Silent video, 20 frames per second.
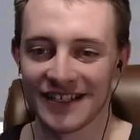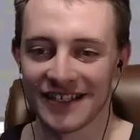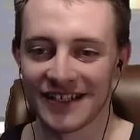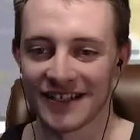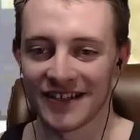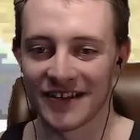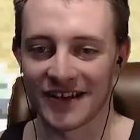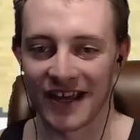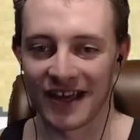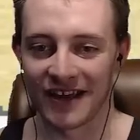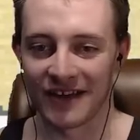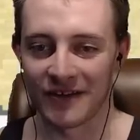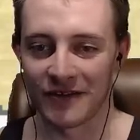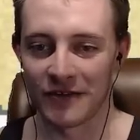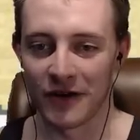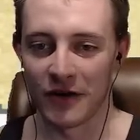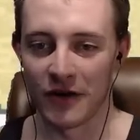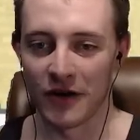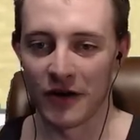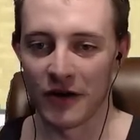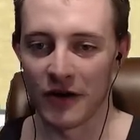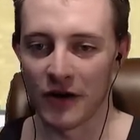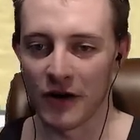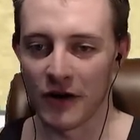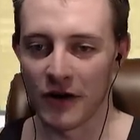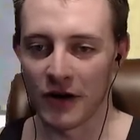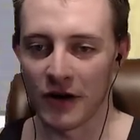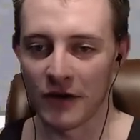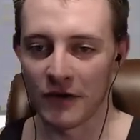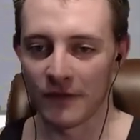Okay.
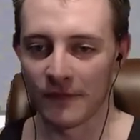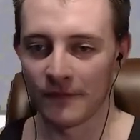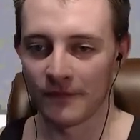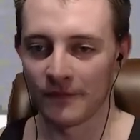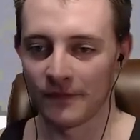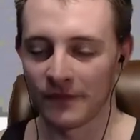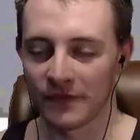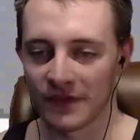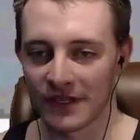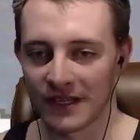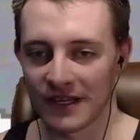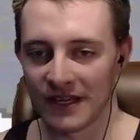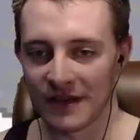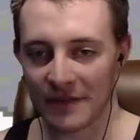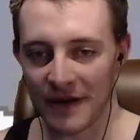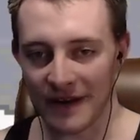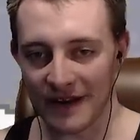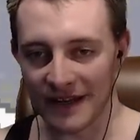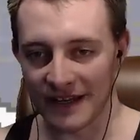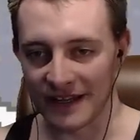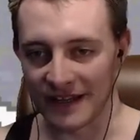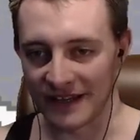Oh. Apparently,